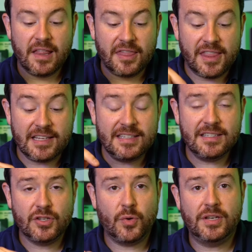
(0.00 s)
this
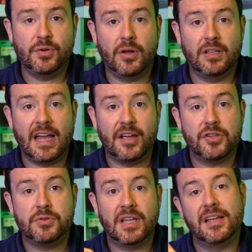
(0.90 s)
is going to allow
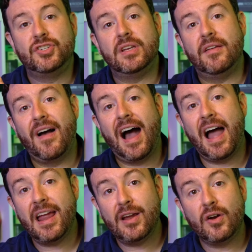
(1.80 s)
you to achieve
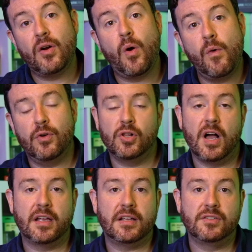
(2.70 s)
higher
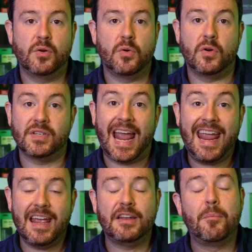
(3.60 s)
overclocking scores
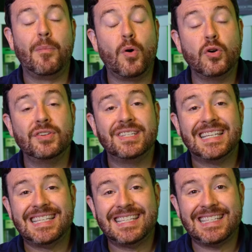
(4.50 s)
and more
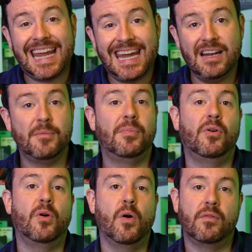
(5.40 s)

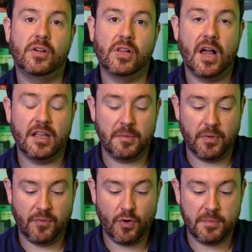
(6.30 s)
sustainable overclocking
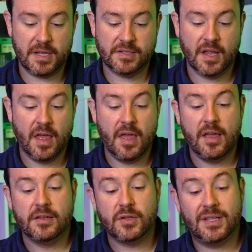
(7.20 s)
performance.
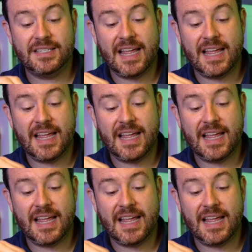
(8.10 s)
So this